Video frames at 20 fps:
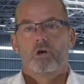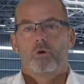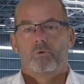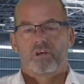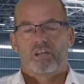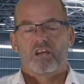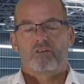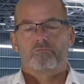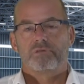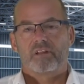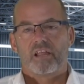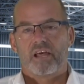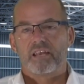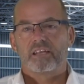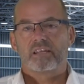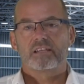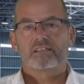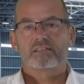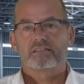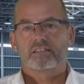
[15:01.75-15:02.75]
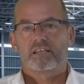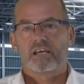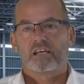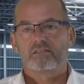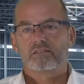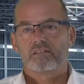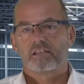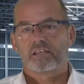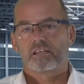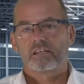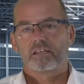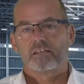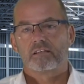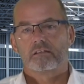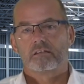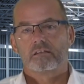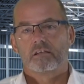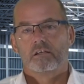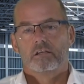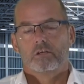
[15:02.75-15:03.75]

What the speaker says: We're going to have planning and scheduling,